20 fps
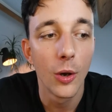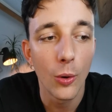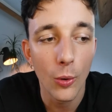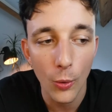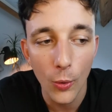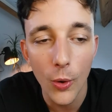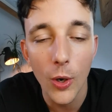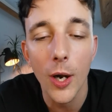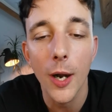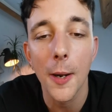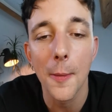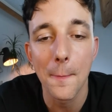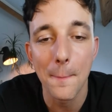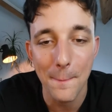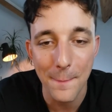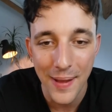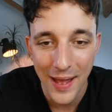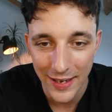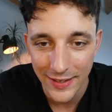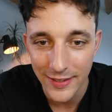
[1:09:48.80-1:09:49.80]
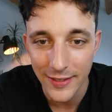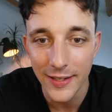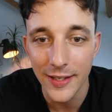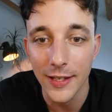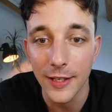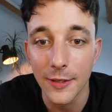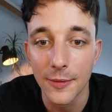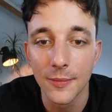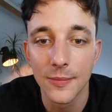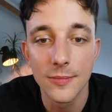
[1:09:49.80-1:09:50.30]
or
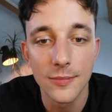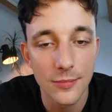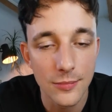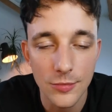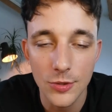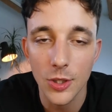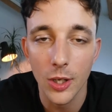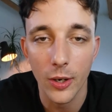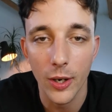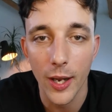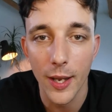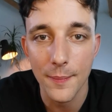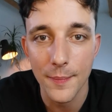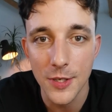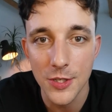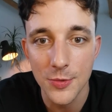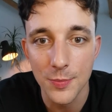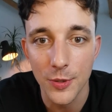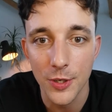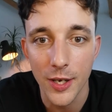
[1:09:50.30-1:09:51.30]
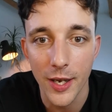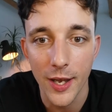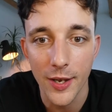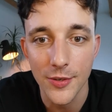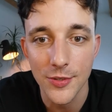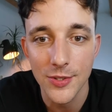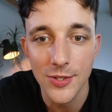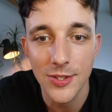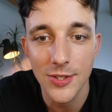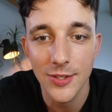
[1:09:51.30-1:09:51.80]
medley. Sorry, I
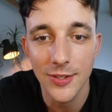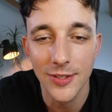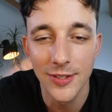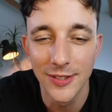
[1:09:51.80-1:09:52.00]
mispronounced.